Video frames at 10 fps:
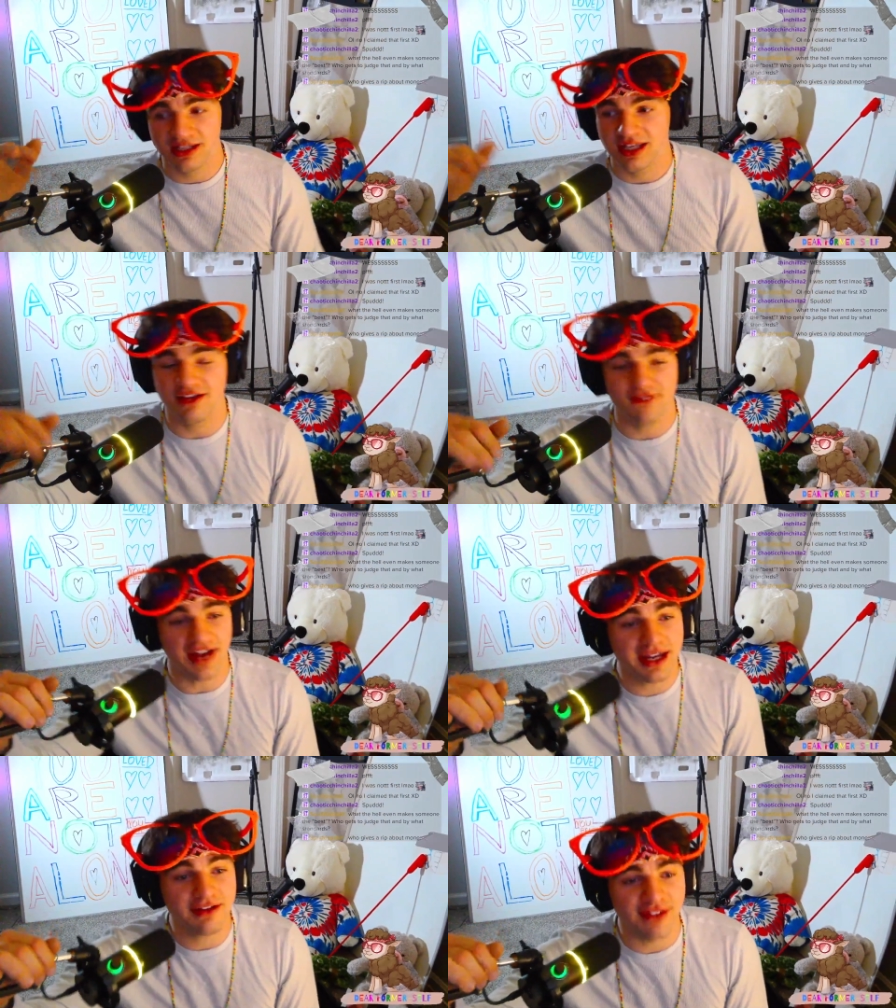If
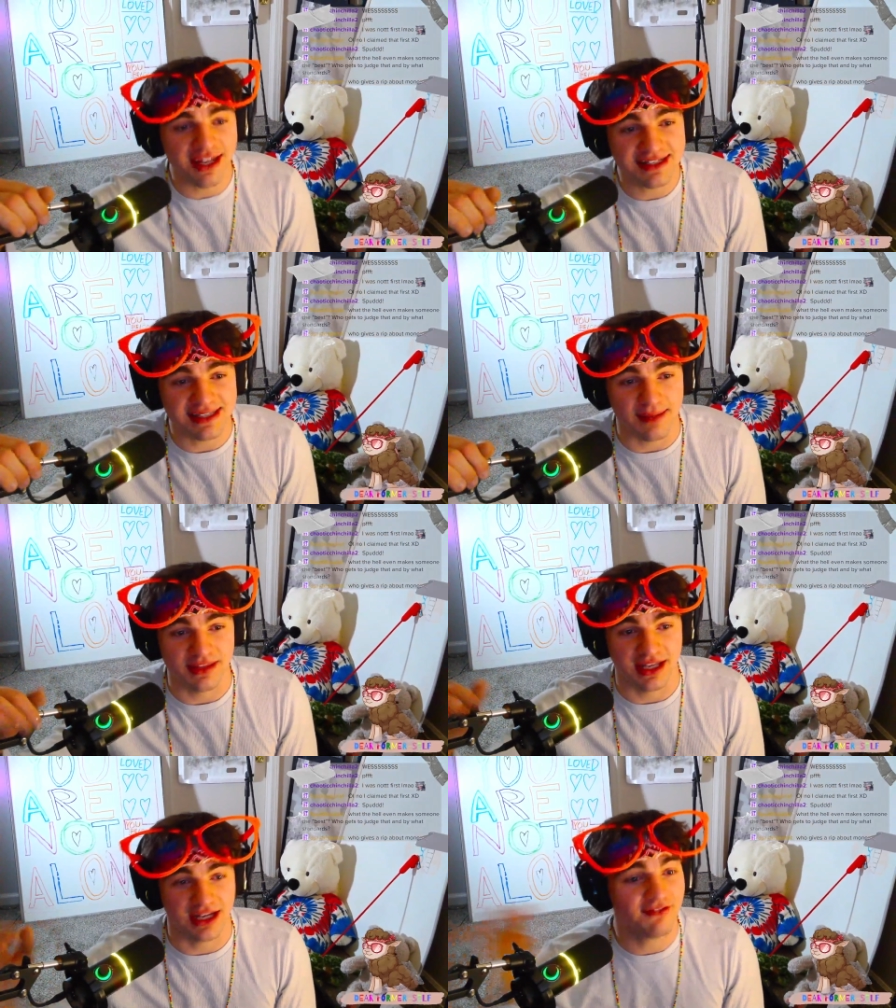I invent
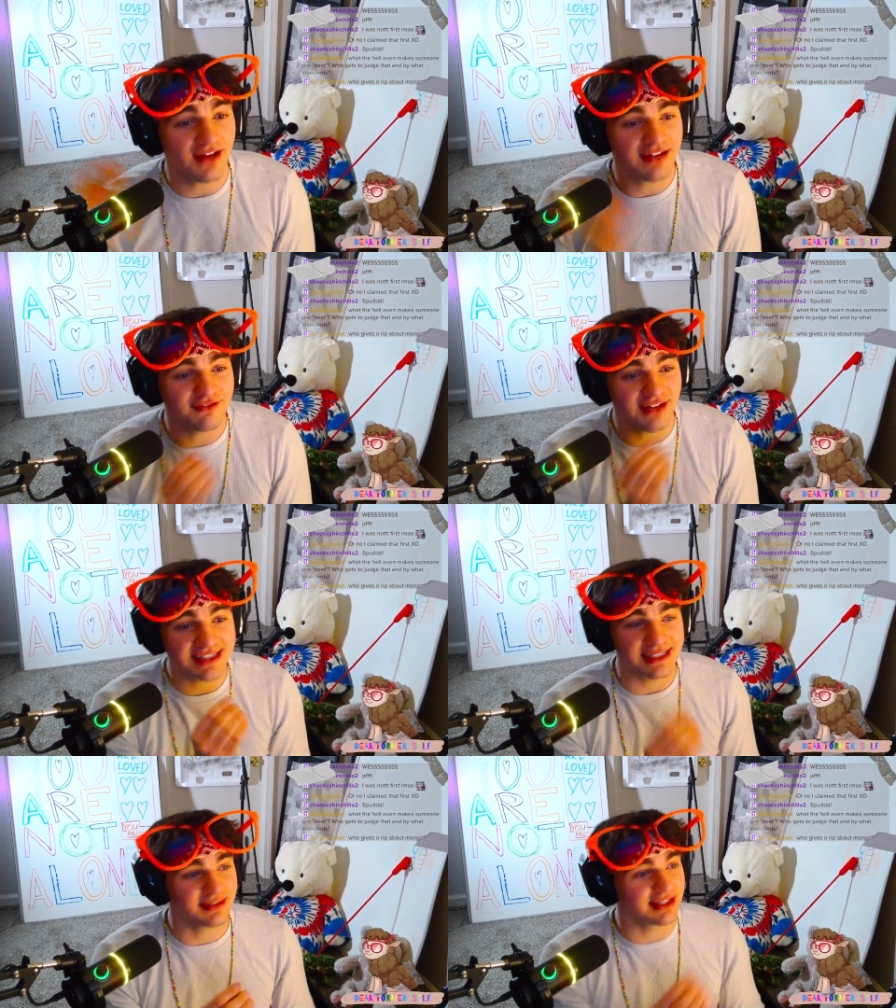something, if I invent
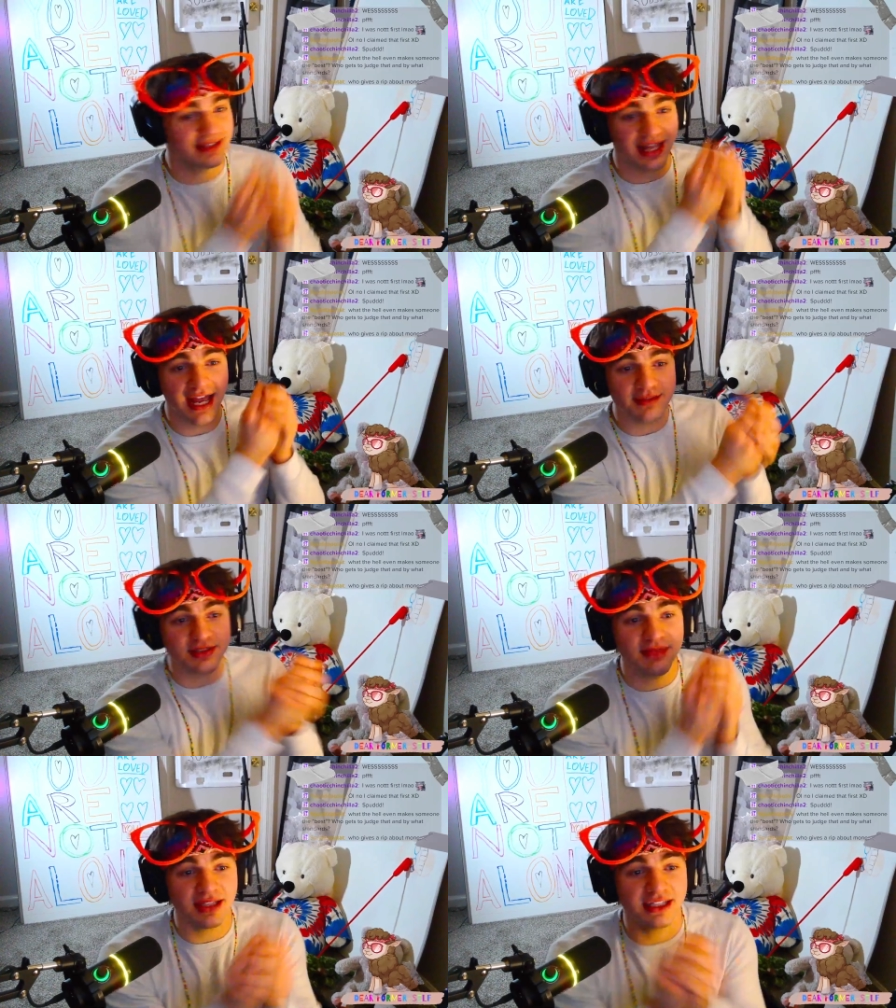something that helps
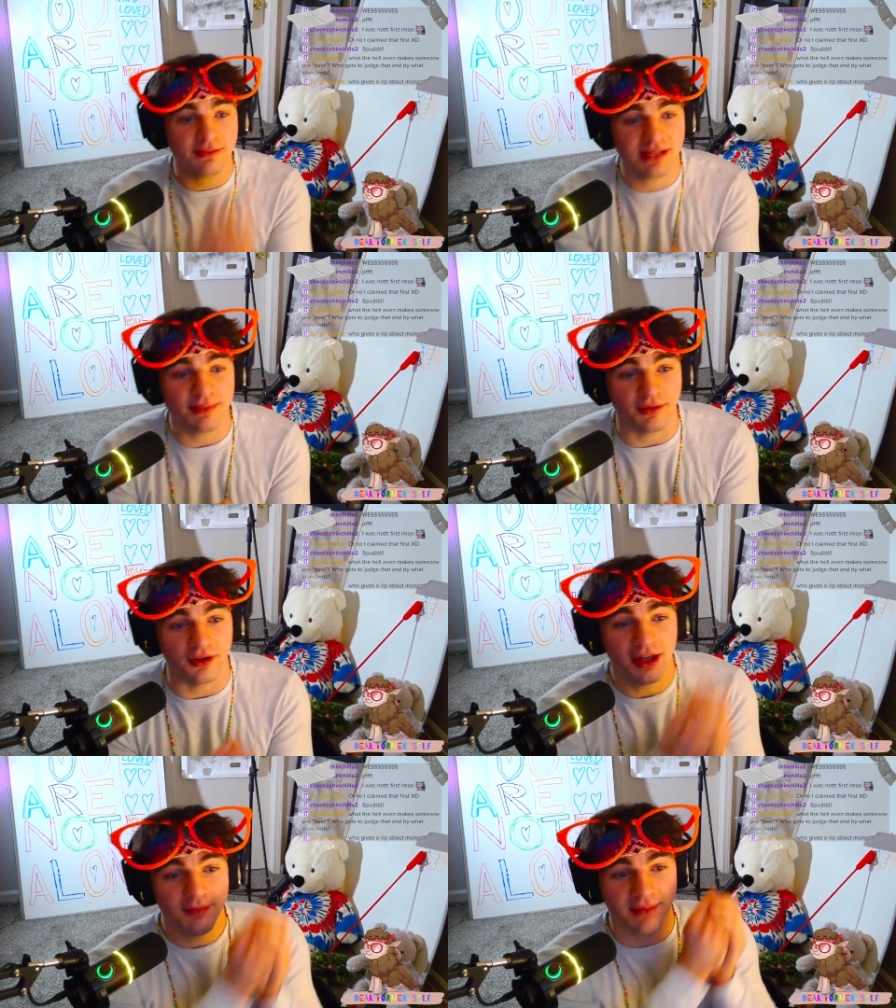a million
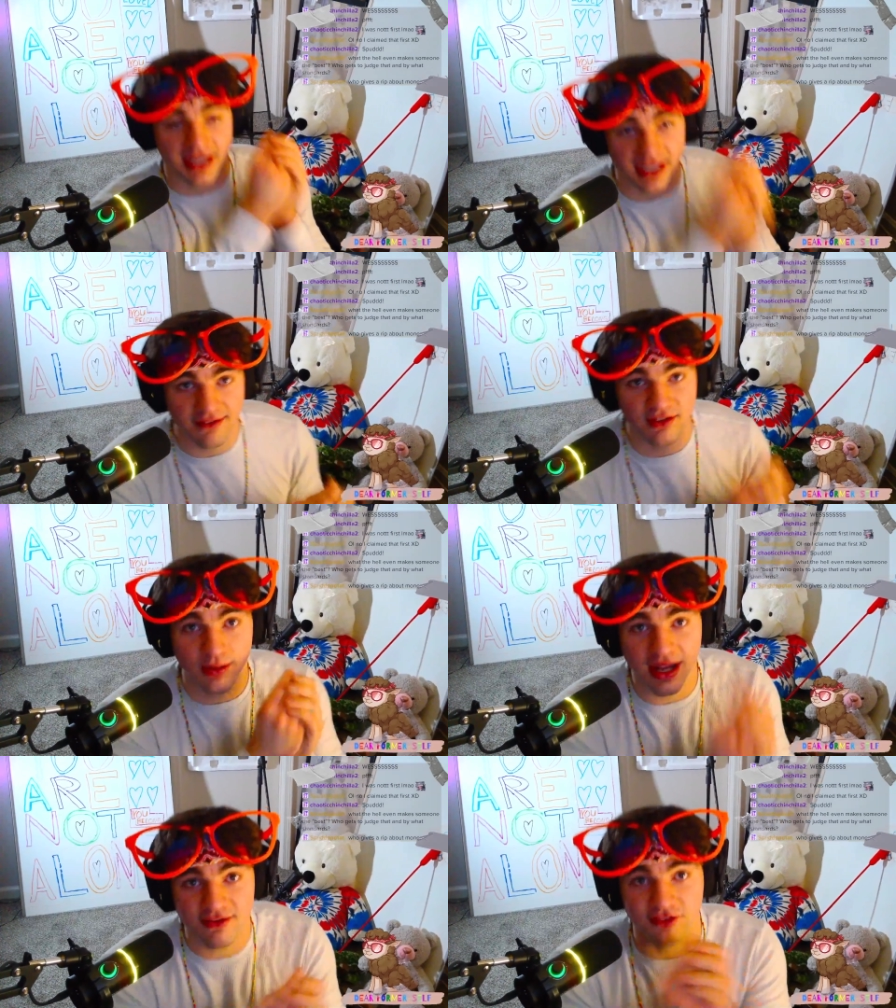people, but I give it
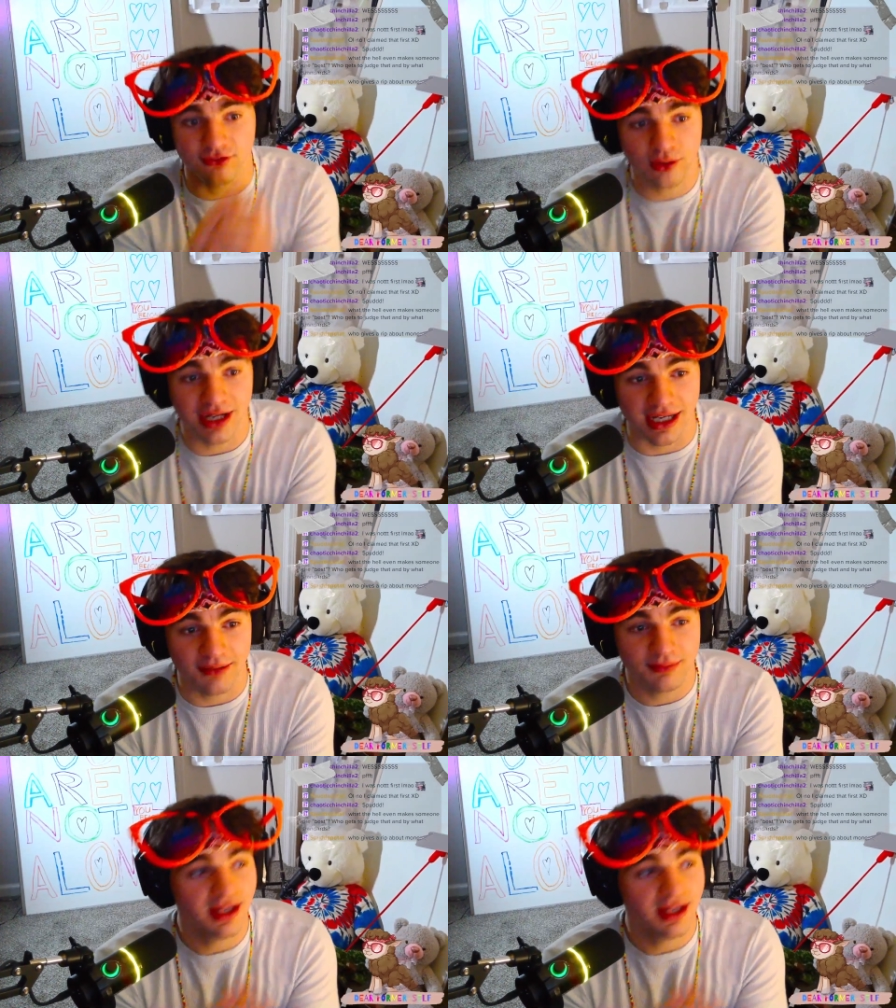away for free,